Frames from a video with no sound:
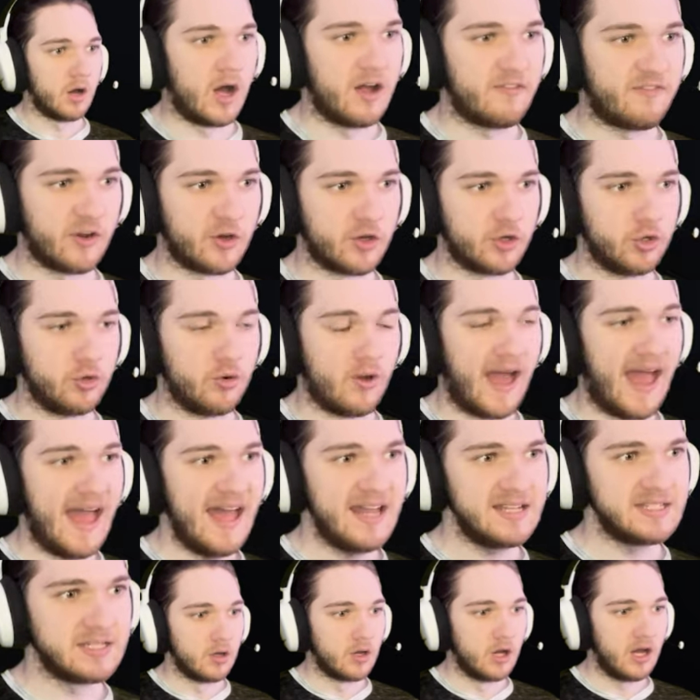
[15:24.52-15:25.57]
I found a new
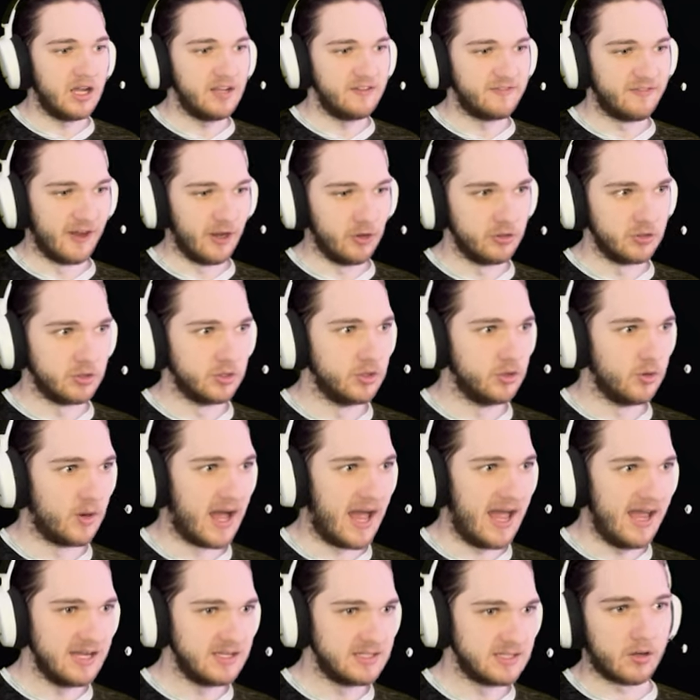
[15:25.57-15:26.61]
hat? I found a new
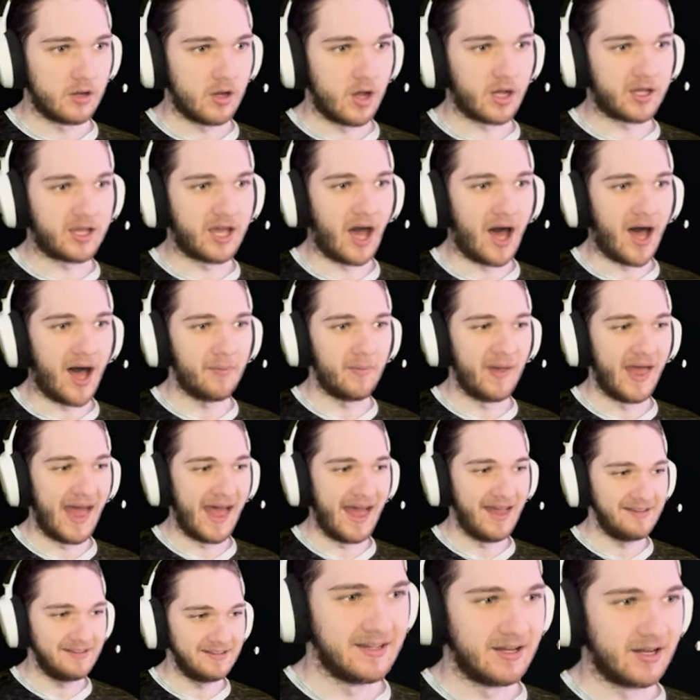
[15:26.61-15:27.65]
hat? A cop
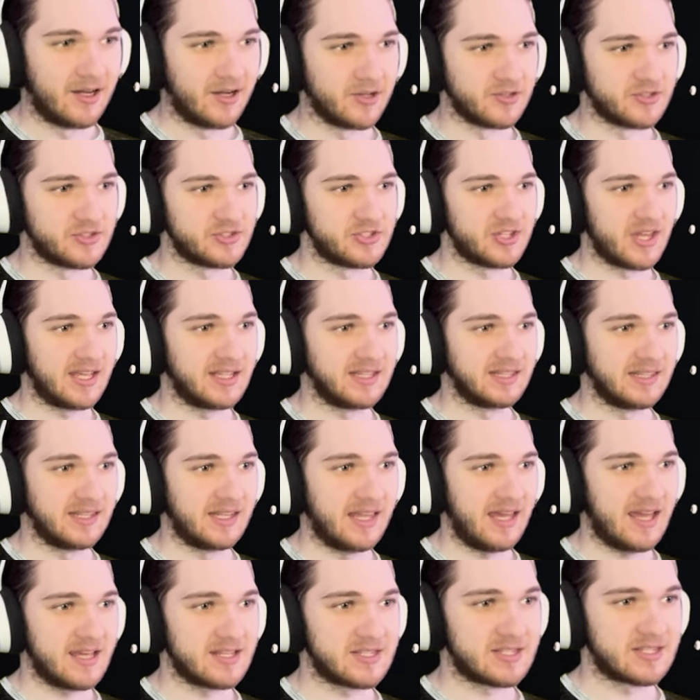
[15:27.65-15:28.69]
hat? I'll say
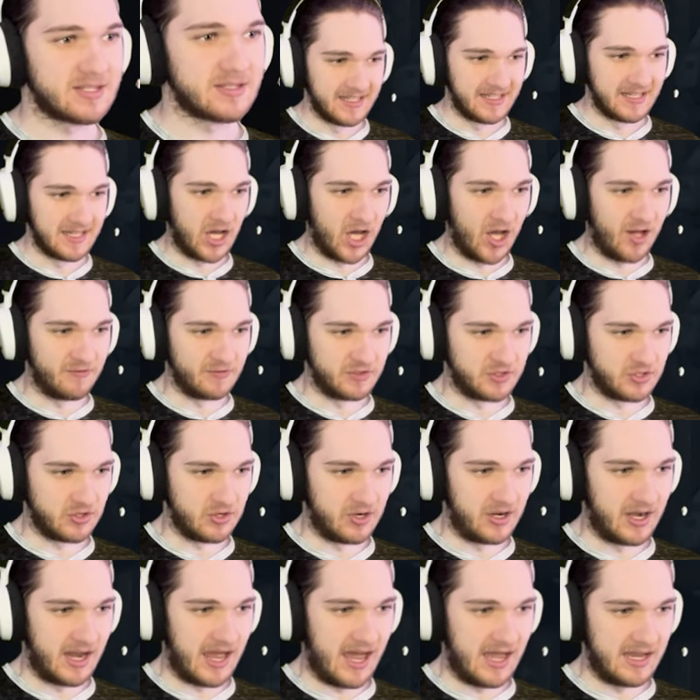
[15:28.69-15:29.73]
less.
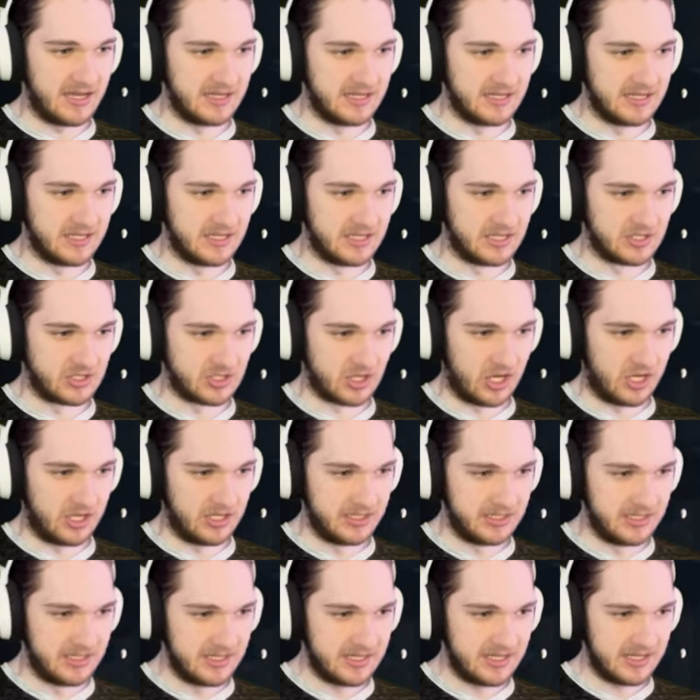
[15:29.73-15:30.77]
Officer Addie is
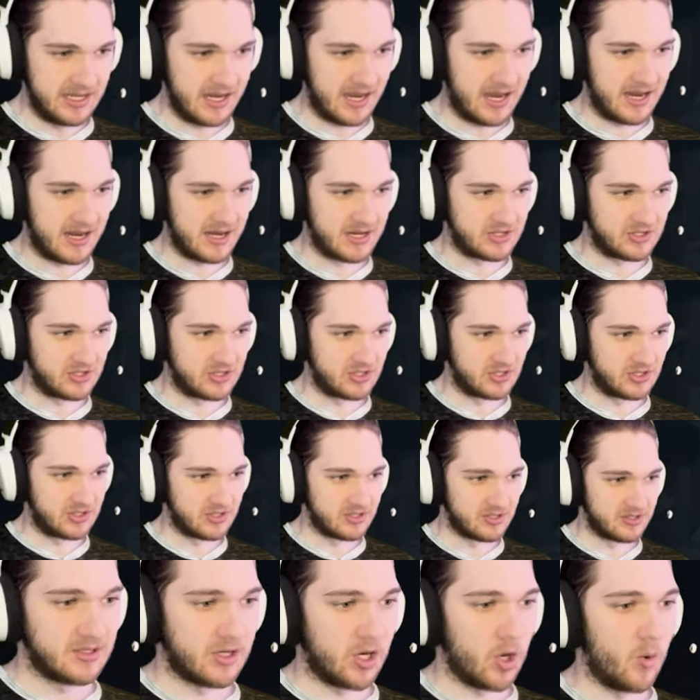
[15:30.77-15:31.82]
on the case.
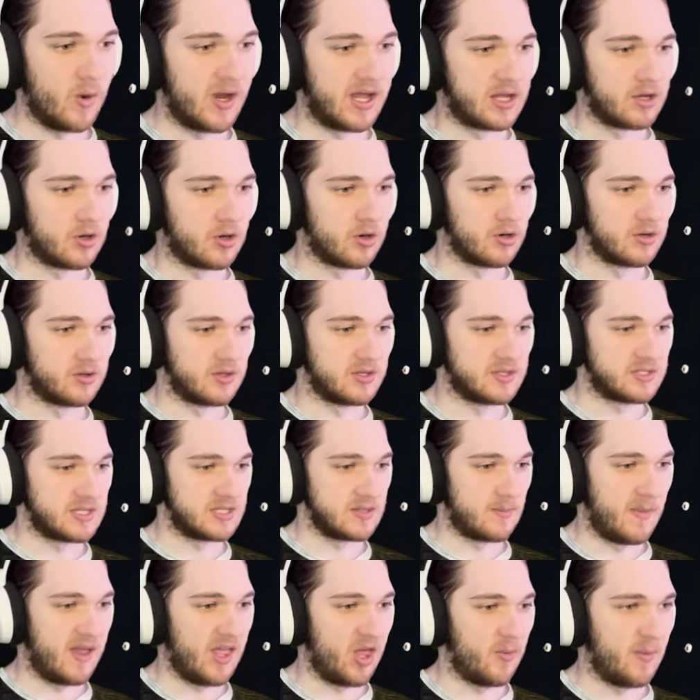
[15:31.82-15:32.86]
Oh wait, or this is a
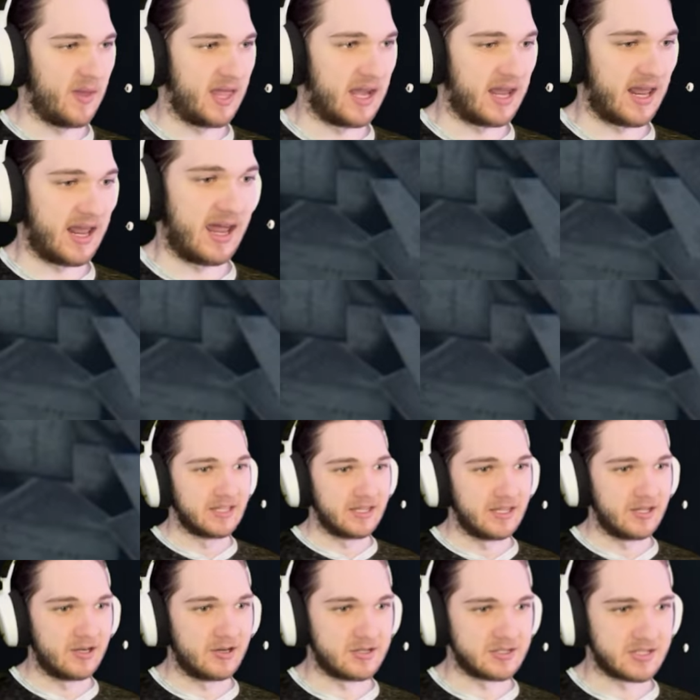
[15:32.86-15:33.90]
mailman hat. Bruh.
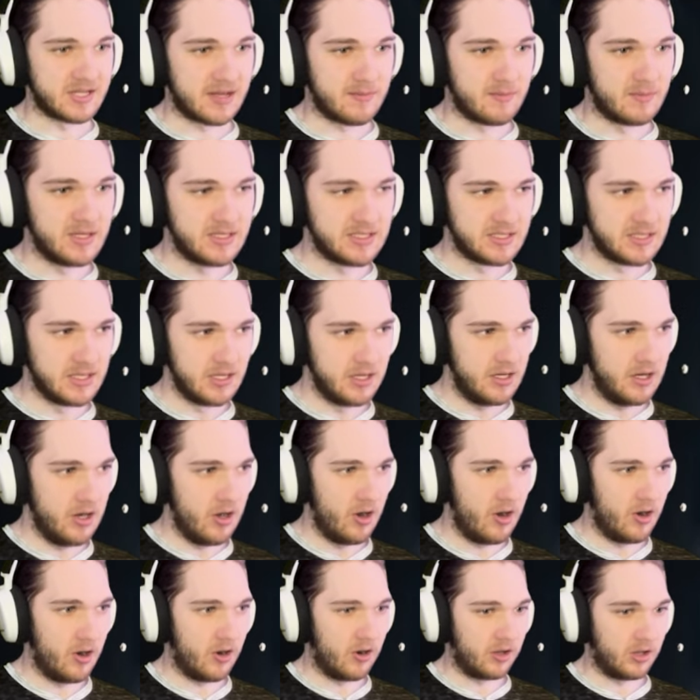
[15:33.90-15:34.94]
There's a missing
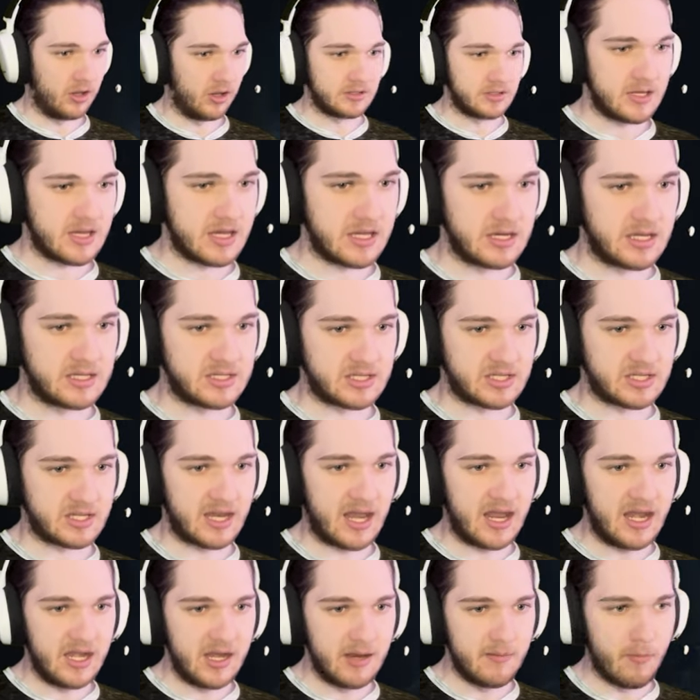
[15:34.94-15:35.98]
girl, and a
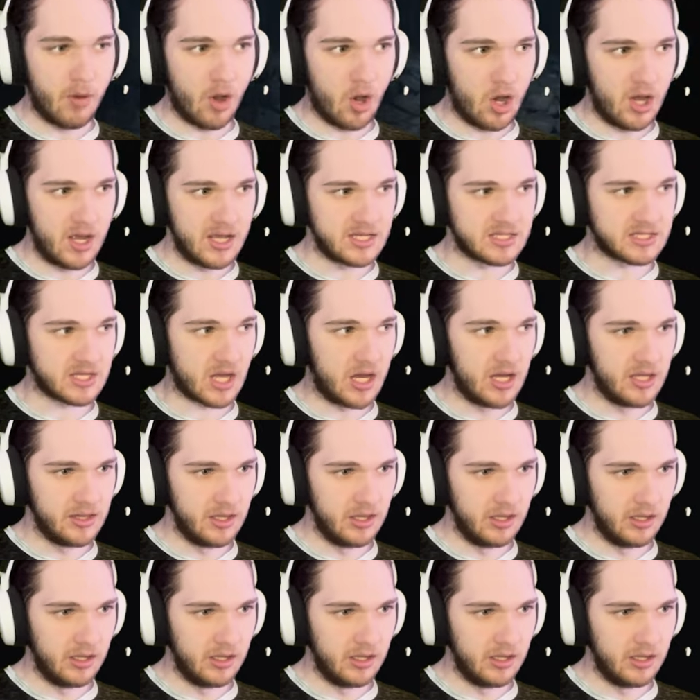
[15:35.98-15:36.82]
slendy boy is on the